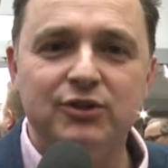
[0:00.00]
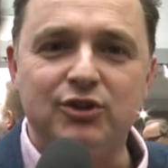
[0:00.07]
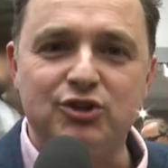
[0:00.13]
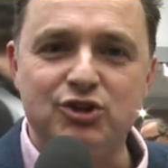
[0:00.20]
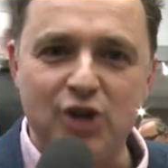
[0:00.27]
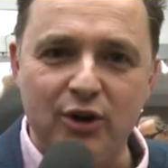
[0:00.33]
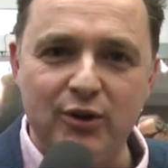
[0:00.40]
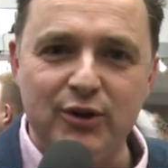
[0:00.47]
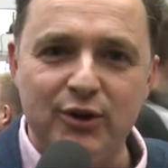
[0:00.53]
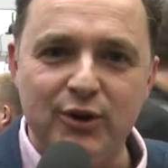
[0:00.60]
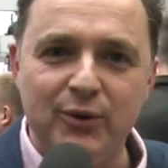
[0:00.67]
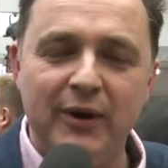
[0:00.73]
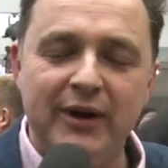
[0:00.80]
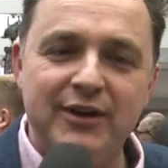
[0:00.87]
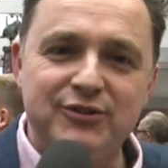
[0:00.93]
to show
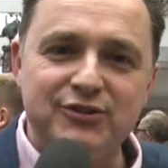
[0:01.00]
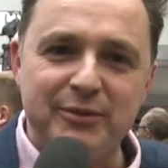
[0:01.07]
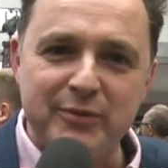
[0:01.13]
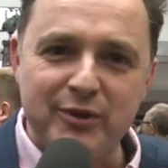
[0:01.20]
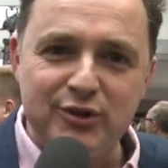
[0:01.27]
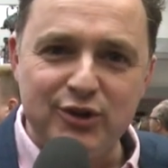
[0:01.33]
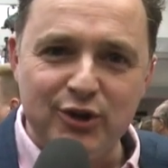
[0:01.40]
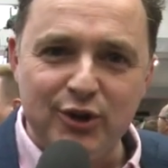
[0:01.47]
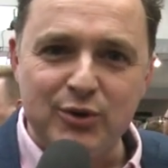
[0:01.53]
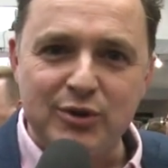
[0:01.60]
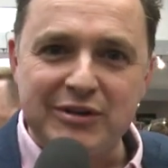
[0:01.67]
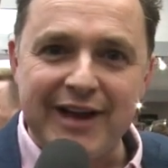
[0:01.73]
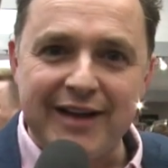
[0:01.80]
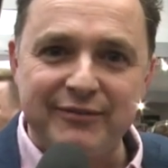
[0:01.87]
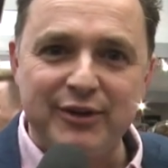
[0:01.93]
you some of the new
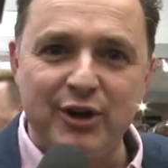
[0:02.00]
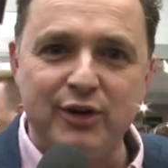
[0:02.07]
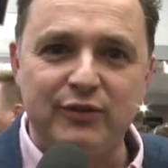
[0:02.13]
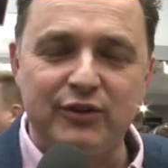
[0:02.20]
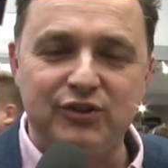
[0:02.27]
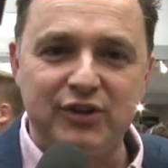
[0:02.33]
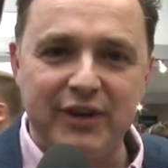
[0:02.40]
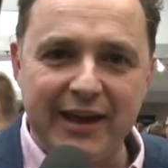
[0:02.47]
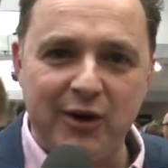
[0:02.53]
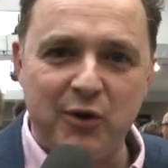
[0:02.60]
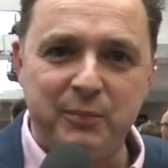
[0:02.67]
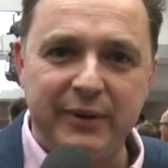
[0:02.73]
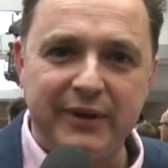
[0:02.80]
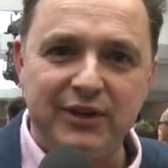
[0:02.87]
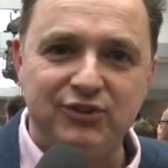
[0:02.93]
Clavinova
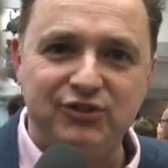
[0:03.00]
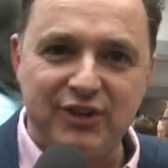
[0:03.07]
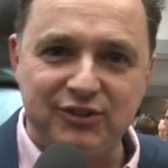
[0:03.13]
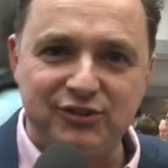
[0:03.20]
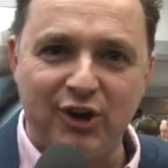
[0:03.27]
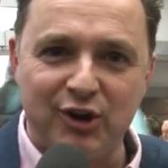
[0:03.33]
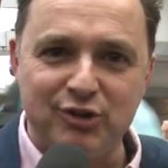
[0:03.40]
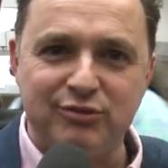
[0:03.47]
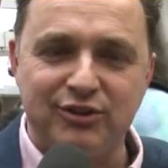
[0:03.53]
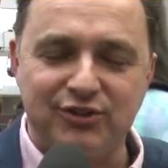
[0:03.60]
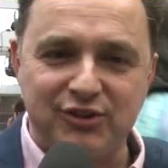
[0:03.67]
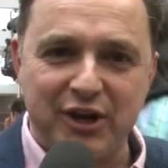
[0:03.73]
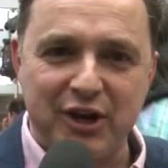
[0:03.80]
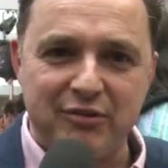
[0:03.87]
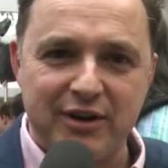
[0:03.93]
CLP625
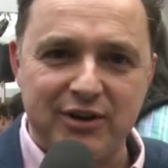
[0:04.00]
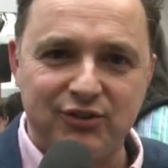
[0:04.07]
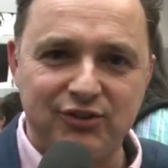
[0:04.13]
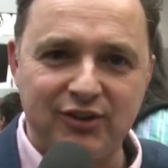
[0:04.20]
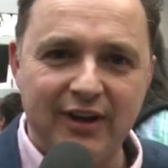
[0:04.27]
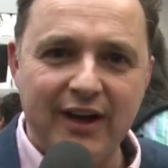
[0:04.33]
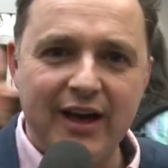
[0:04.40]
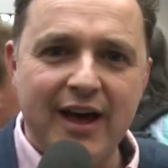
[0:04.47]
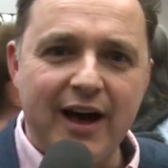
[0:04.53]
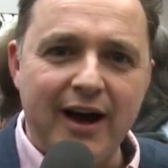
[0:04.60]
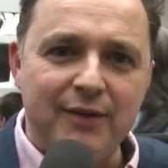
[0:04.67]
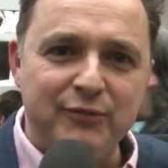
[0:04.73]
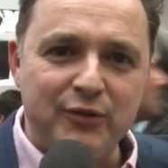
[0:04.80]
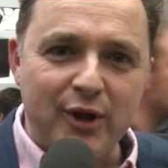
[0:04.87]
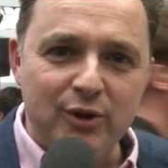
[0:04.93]
series.
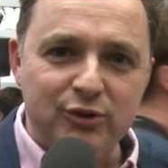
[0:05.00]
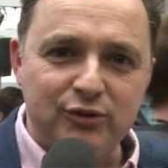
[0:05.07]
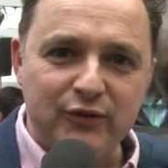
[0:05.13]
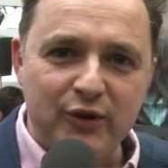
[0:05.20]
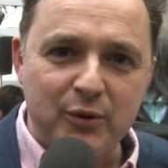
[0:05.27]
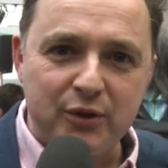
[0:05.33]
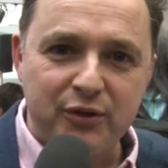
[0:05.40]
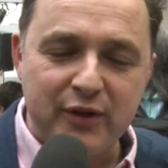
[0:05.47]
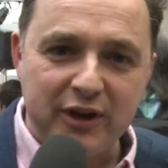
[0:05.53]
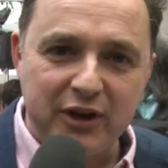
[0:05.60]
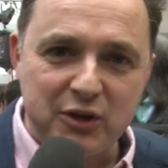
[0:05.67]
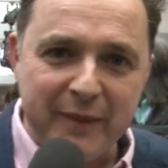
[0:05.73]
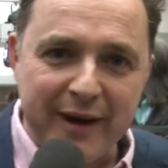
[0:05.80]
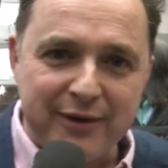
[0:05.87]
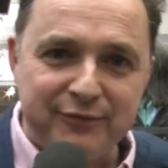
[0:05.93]
For those of you who are
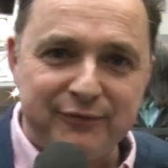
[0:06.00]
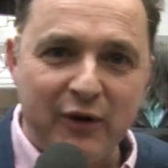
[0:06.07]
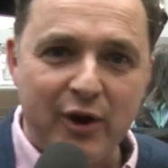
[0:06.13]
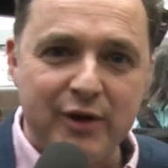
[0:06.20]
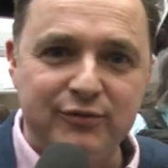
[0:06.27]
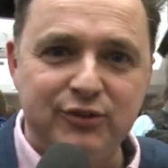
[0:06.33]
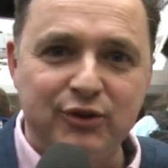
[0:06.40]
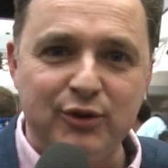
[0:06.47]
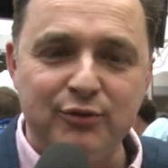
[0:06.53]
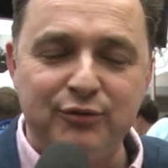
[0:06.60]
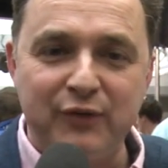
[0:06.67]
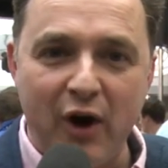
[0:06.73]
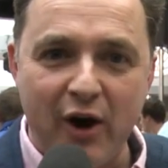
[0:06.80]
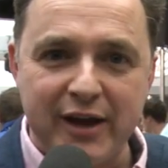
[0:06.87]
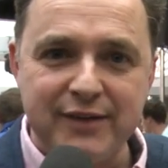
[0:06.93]
thinking about a
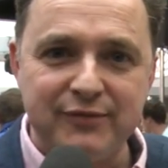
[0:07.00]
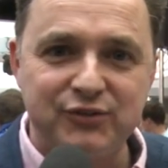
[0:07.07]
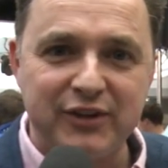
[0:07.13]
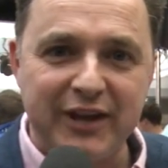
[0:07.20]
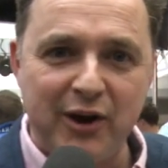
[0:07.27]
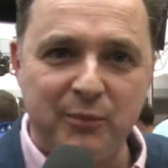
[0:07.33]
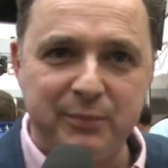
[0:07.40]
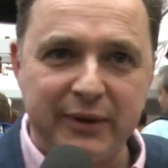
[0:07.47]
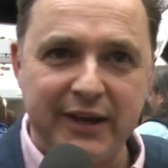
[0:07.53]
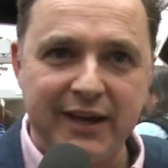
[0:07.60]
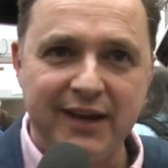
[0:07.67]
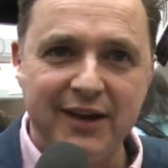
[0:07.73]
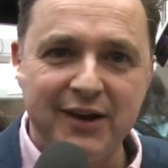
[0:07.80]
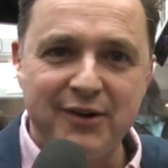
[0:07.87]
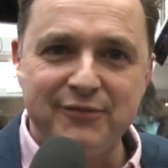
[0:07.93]
525,
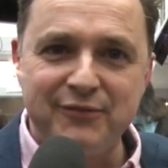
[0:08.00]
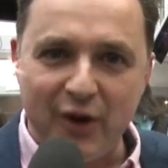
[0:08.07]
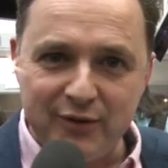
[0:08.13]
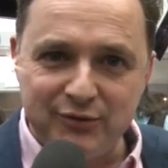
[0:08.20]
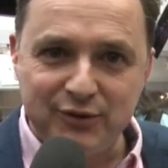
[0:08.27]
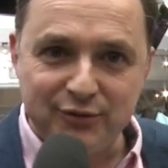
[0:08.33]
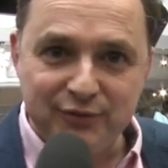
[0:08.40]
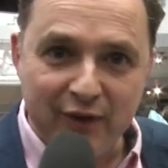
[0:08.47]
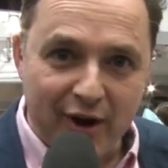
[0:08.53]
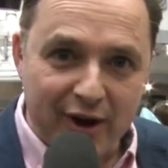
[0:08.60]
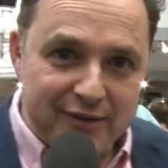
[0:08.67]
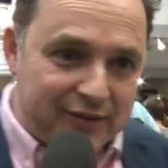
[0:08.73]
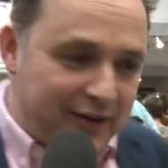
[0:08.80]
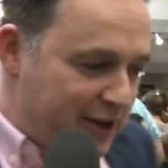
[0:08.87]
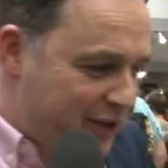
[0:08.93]

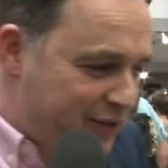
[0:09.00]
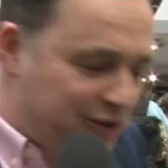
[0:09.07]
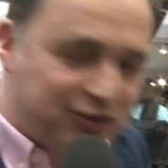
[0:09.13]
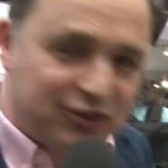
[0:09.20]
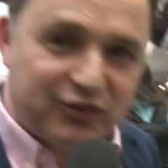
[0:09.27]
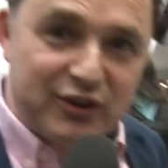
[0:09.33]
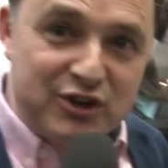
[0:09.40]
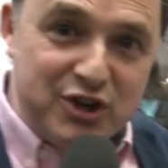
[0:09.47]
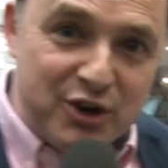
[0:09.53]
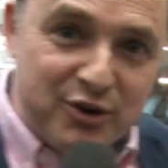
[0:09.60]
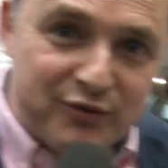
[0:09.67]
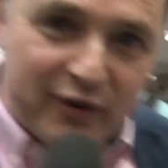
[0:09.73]
CLP525, this is the new